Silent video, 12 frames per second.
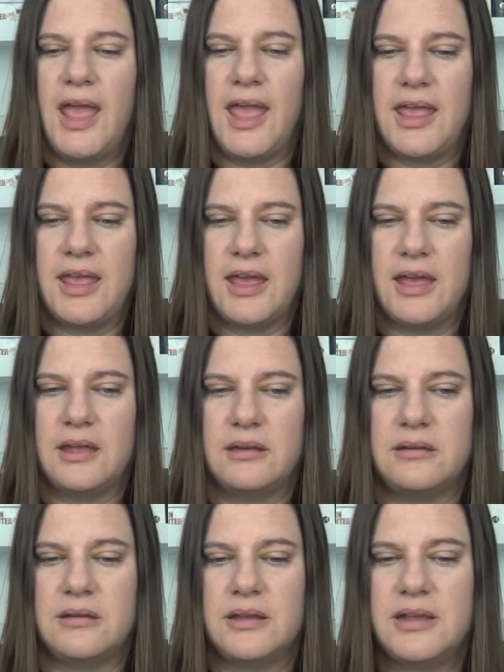
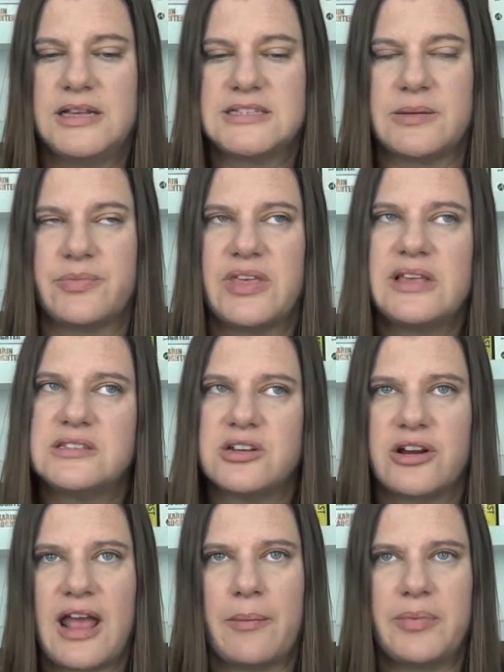And some things
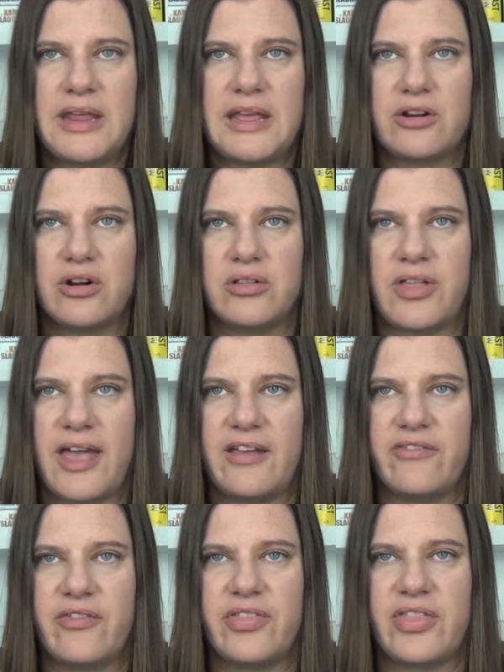start happening in her
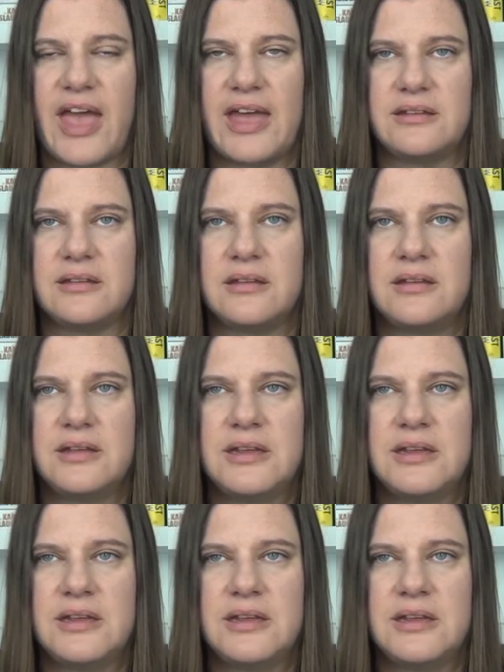life that